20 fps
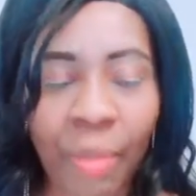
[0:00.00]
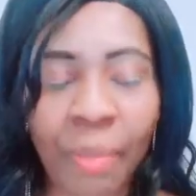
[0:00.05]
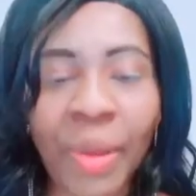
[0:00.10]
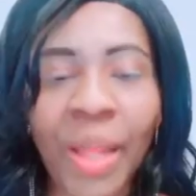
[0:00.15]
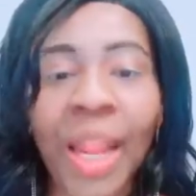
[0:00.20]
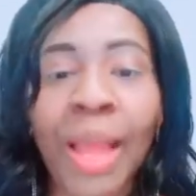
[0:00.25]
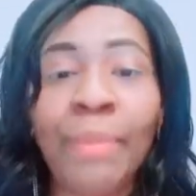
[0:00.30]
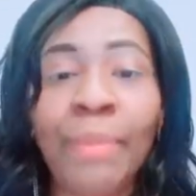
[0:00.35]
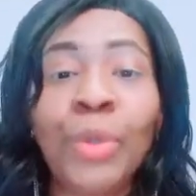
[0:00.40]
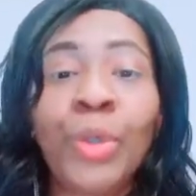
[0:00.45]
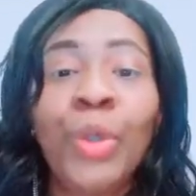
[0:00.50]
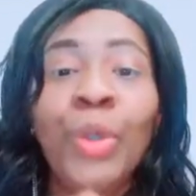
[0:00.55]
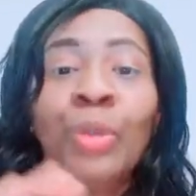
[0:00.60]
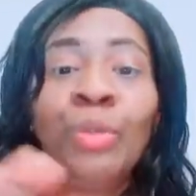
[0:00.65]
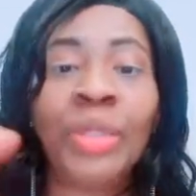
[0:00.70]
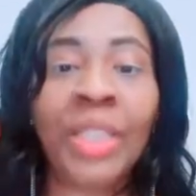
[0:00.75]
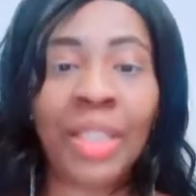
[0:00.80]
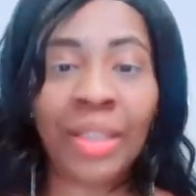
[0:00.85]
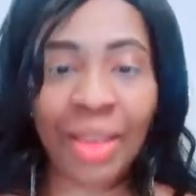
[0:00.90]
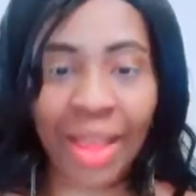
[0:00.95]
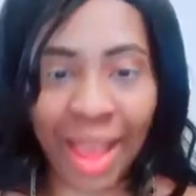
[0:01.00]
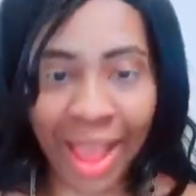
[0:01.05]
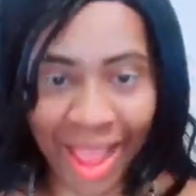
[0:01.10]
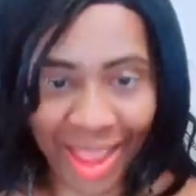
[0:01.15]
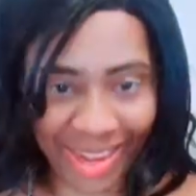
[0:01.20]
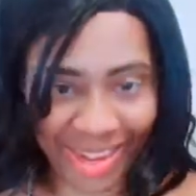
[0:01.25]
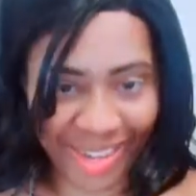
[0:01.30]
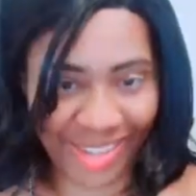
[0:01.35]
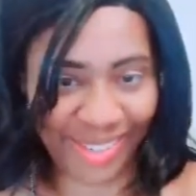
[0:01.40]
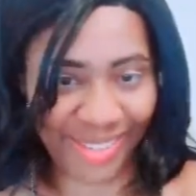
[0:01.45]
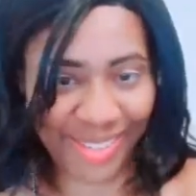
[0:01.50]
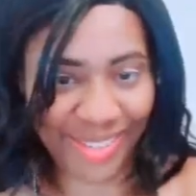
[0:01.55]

but I'm gonna be adding